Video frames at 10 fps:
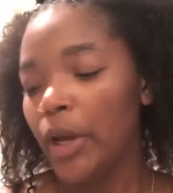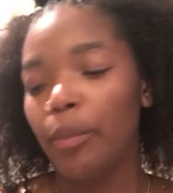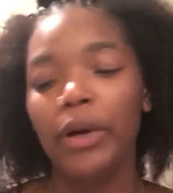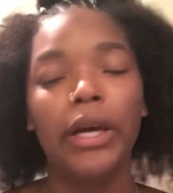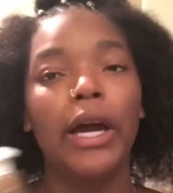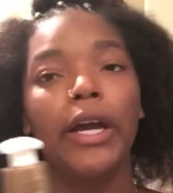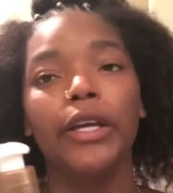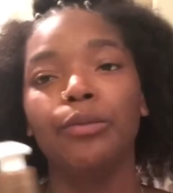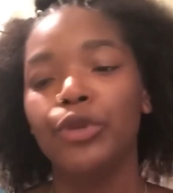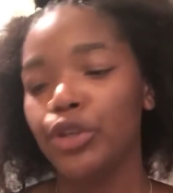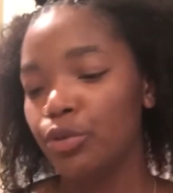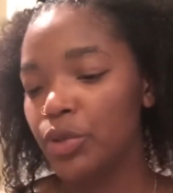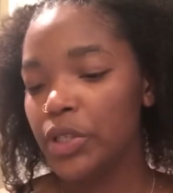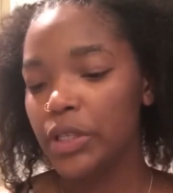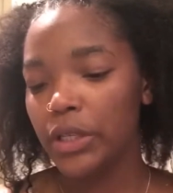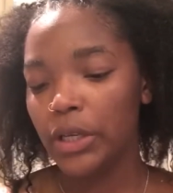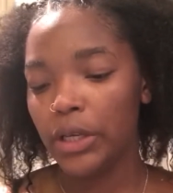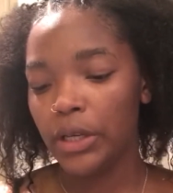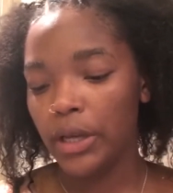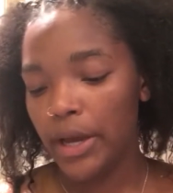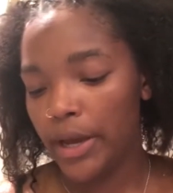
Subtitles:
But I am using